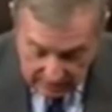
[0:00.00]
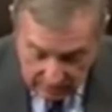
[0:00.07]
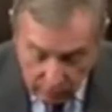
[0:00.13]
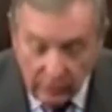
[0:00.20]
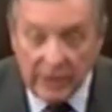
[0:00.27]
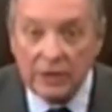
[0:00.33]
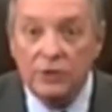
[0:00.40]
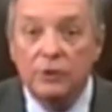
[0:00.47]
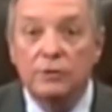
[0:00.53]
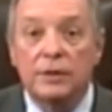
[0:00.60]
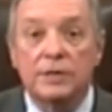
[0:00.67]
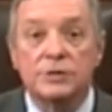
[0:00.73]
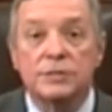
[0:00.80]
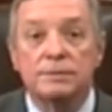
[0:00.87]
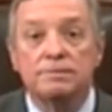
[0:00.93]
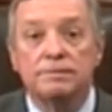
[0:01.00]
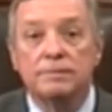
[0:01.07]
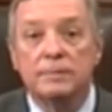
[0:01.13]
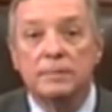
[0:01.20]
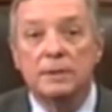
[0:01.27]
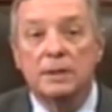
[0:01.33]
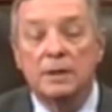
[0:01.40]
We can do this,
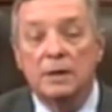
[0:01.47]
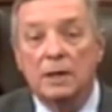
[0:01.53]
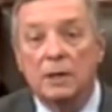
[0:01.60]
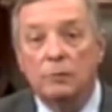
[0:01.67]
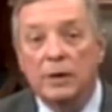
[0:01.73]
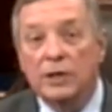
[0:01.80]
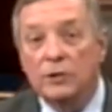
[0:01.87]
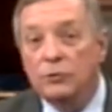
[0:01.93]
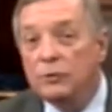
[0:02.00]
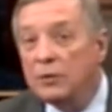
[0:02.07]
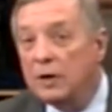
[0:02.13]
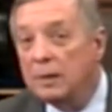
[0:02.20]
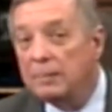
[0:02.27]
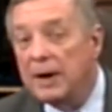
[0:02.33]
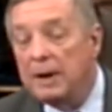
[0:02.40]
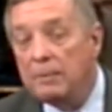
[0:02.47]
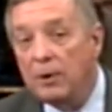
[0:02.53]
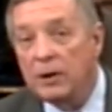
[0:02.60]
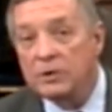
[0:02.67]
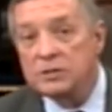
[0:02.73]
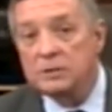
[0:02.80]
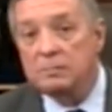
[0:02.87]
and we can do it on a
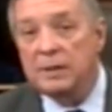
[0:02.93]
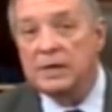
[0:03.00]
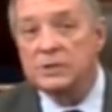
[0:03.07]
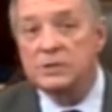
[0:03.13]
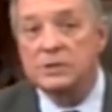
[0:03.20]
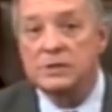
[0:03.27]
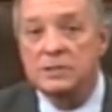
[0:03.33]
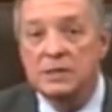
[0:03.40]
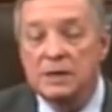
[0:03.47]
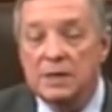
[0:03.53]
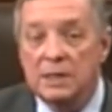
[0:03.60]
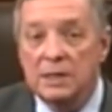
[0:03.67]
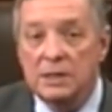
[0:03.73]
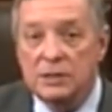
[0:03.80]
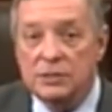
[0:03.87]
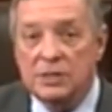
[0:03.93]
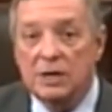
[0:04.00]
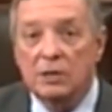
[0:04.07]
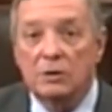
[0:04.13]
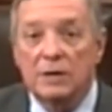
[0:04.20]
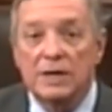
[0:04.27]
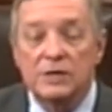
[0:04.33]
bipartisan basis.
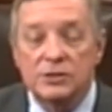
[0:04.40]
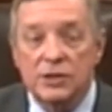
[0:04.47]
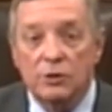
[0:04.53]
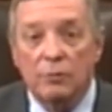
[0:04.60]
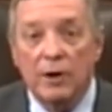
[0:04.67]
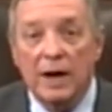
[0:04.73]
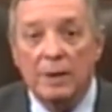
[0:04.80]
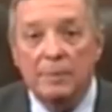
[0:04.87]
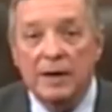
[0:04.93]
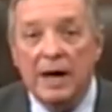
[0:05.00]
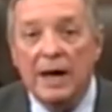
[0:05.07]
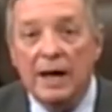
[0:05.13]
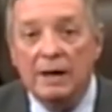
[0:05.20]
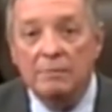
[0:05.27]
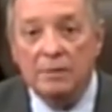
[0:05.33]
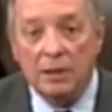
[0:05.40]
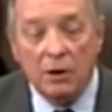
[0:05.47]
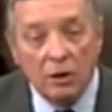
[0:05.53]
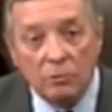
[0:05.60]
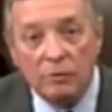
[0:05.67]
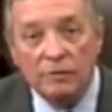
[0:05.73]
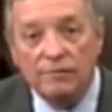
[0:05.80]
Senator Lindsey Graham and I,
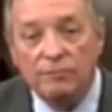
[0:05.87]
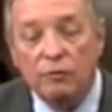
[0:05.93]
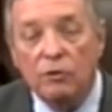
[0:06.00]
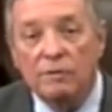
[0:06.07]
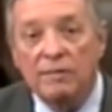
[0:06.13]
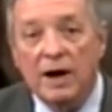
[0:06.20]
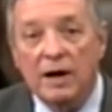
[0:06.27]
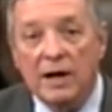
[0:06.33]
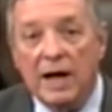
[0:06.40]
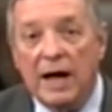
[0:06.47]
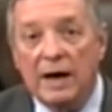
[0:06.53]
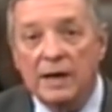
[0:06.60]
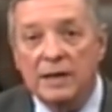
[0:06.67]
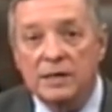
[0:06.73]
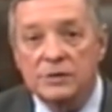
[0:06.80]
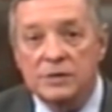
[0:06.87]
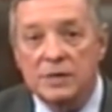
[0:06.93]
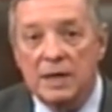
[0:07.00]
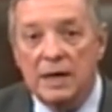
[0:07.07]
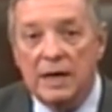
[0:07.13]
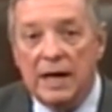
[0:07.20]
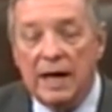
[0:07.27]
along with four of our colleagues,
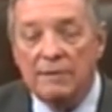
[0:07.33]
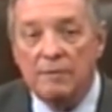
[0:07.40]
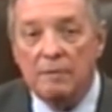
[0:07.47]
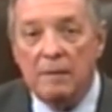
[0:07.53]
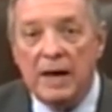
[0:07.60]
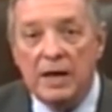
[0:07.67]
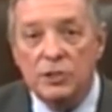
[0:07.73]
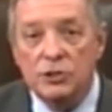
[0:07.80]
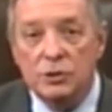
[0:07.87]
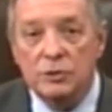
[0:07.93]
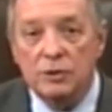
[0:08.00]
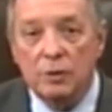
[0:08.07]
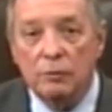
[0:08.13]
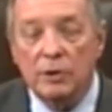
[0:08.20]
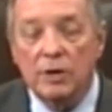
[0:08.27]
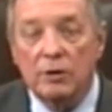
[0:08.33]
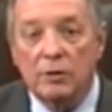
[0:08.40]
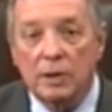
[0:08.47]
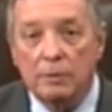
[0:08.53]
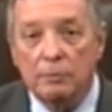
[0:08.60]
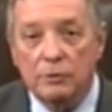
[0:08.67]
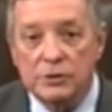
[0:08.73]
have a measure that we are
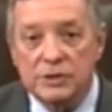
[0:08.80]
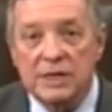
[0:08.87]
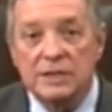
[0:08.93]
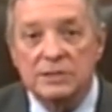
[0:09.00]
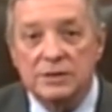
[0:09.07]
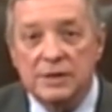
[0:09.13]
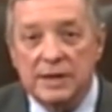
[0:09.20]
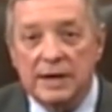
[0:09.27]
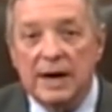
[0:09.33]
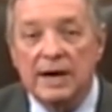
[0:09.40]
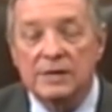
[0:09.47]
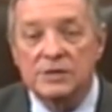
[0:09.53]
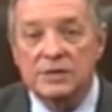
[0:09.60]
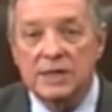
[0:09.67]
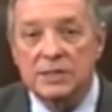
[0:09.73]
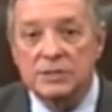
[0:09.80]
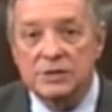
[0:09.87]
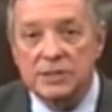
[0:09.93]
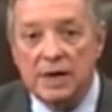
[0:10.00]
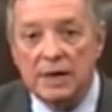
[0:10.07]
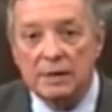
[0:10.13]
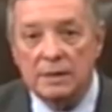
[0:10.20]
going to present to the United States
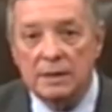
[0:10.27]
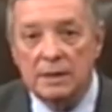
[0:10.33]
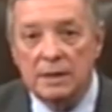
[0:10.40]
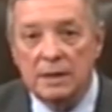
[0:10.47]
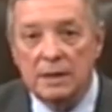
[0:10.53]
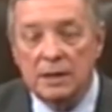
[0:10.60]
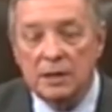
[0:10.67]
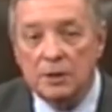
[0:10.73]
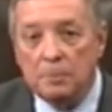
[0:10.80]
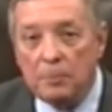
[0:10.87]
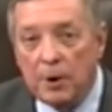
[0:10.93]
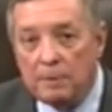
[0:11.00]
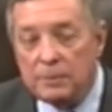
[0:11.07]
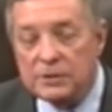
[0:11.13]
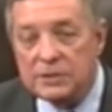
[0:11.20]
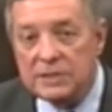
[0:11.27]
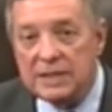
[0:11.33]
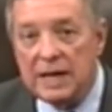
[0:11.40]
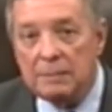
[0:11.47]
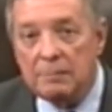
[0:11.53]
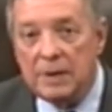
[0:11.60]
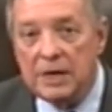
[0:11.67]
Senate. The purpose of
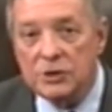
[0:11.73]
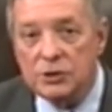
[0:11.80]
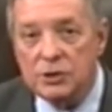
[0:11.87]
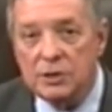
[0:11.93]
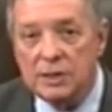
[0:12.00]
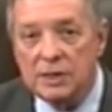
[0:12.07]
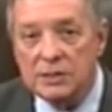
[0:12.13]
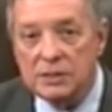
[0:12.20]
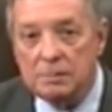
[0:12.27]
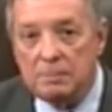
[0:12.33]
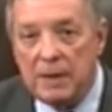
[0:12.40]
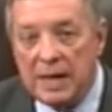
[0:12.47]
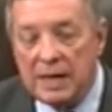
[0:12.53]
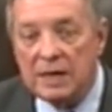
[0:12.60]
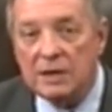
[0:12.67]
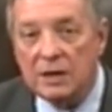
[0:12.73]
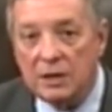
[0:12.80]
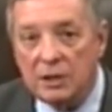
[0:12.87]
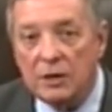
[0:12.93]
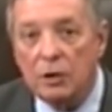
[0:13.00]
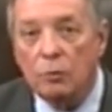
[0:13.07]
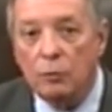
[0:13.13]
that measure is to make it
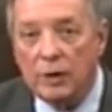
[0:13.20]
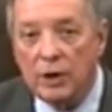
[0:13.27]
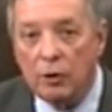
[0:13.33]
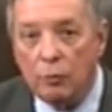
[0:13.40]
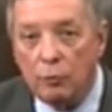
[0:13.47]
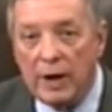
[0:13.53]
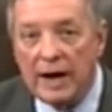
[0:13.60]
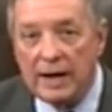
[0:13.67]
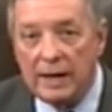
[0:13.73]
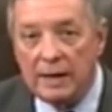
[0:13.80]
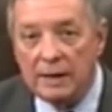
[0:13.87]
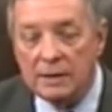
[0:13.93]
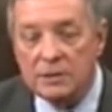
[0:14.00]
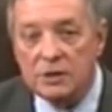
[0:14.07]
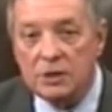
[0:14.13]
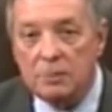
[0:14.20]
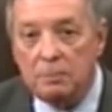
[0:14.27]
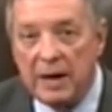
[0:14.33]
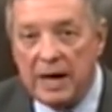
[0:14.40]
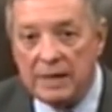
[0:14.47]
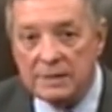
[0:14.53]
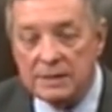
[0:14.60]
clear we are ready to
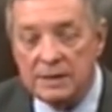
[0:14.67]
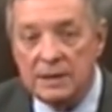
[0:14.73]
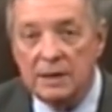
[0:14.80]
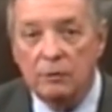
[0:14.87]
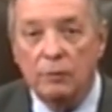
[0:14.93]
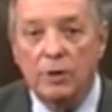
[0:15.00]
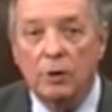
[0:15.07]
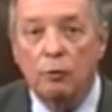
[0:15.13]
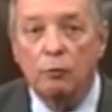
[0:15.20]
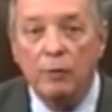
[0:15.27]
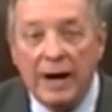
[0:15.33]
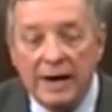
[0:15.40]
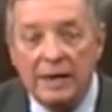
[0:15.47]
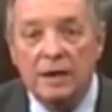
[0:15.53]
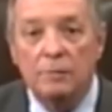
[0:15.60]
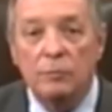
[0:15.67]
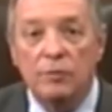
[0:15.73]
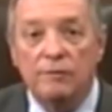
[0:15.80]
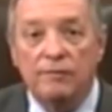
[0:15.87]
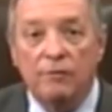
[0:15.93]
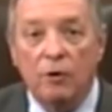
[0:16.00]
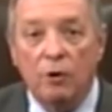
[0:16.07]
debate. We are ready to
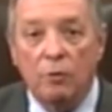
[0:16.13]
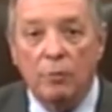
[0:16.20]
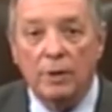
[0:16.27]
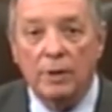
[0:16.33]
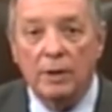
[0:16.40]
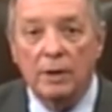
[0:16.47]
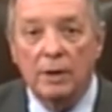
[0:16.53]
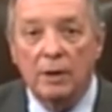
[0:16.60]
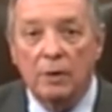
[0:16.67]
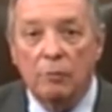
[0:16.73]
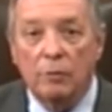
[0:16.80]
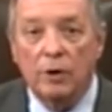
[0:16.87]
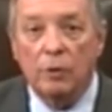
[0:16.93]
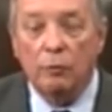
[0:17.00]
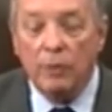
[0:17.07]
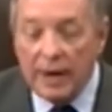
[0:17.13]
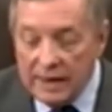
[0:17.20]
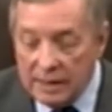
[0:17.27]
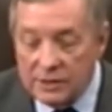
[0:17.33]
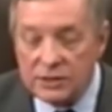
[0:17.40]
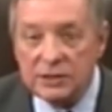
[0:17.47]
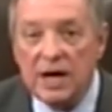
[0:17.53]
move forward. We are
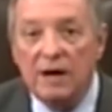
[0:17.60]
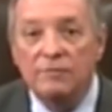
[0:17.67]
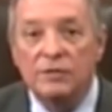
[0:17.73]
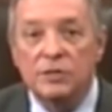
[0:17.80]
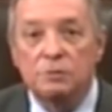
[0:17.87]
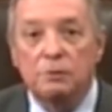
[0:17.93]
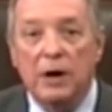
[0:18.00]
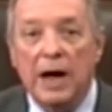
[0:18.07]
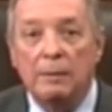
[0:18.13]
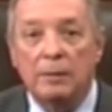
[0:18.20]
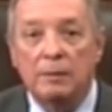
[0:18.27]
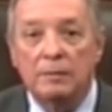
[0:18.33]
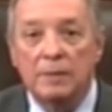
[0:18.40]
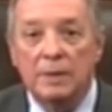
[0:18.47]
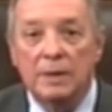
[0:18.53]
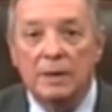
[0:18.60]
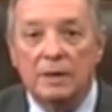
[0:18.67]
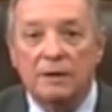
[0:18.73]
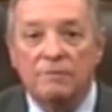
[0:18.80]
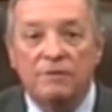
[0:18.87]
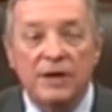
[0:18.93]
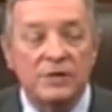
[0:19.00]
ready to solve this problem
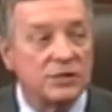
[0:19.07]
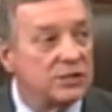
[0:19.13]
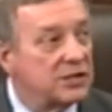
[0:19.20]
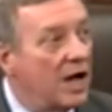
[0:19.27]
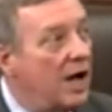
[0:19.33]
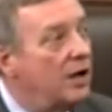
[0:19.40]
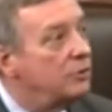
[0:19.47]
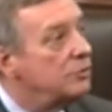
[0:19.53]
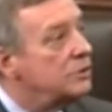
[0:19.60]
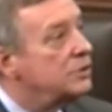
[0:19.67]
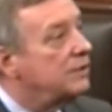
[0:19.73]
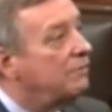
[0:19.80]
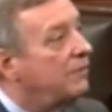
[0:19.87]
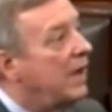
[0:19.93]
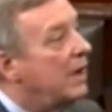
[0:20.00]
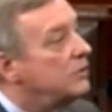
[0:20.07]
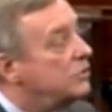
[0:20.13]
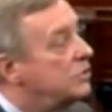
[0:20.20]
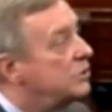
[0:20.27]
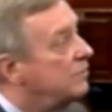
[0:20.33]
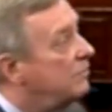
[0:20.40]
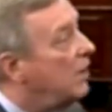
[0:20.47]
that faces hundreds of
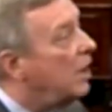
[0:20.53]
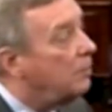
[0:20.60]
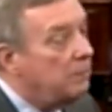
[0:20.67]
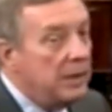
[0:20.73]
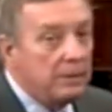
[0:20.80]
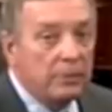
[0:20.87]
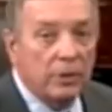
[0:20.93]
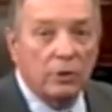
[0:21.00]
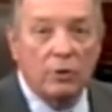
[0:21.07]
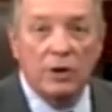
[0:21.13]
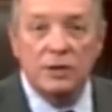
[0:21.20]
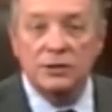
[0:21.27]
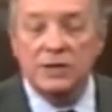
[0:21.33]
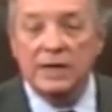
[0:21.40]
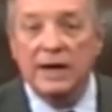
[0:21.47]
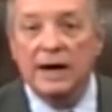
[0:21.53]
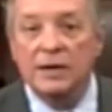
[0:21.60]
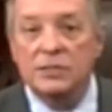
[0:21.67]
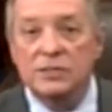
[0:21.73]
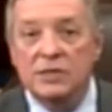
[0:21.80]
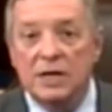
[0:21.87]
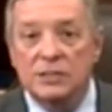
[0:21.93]
thousands of young people across the
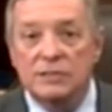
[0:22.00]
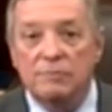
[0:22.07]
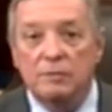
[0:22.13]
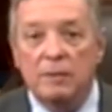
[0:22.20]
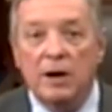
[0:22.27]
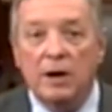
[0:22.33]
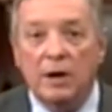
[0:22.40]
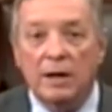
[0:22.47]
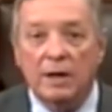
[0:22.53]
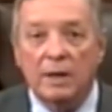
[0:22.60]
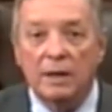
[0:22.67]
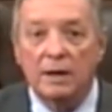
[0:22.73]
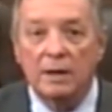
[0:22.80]
United States of America.